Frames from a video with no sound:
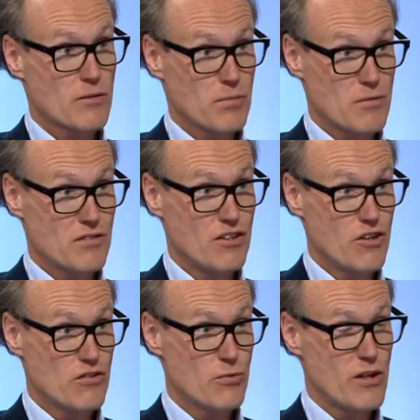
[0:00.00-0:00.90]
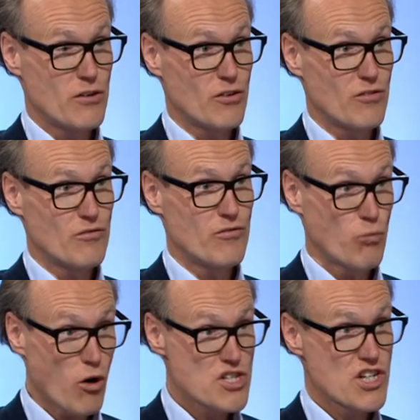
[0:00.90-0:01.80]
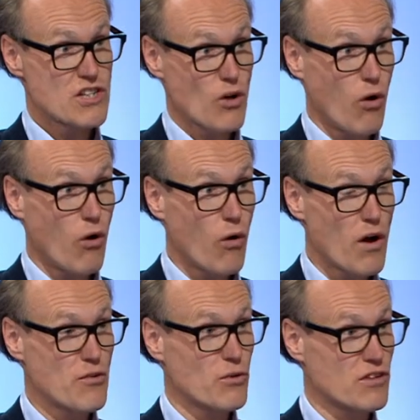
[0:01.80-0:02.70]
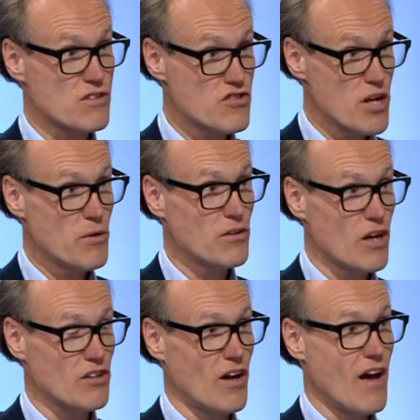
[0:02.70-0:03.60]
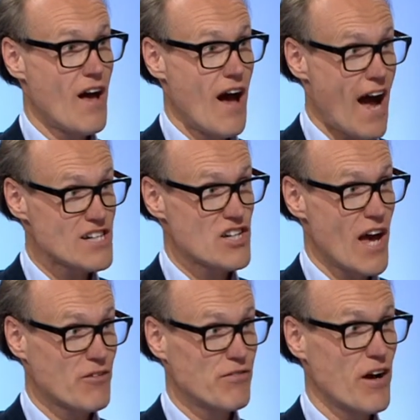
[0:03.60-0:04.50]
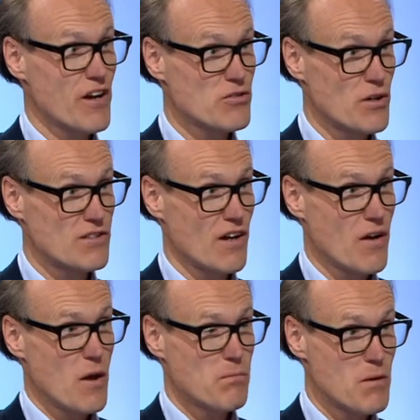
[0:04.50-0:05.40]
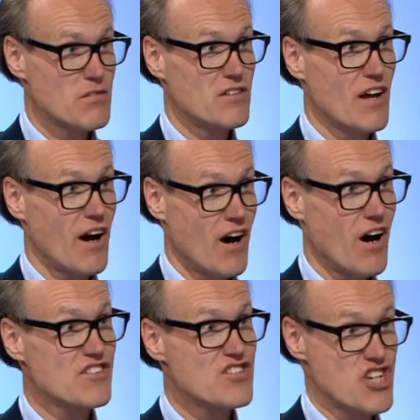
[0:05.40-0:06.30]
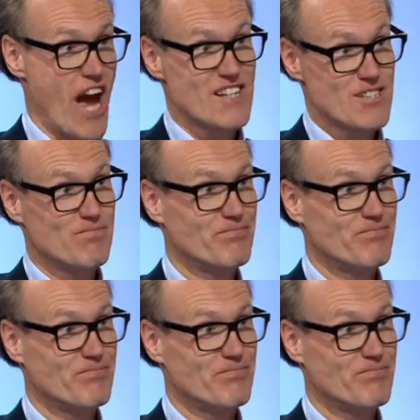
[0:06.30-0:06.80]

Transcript: at BBC News where you can watch it, or if you want to contribute, go to hashtag via Twitter, BBC Art Chat.